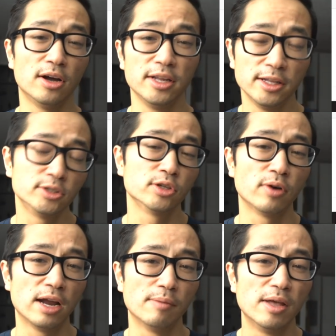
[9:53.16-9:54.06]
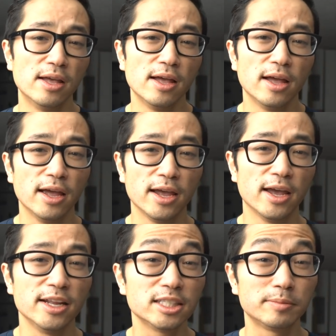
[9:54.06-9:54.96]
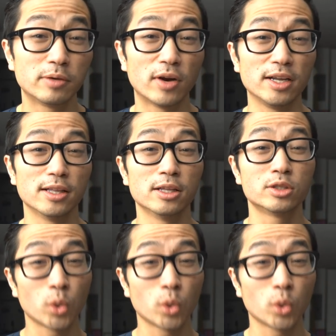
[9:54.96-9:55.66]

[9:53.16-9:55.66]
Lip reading: on Instagram. And he's gonna be running the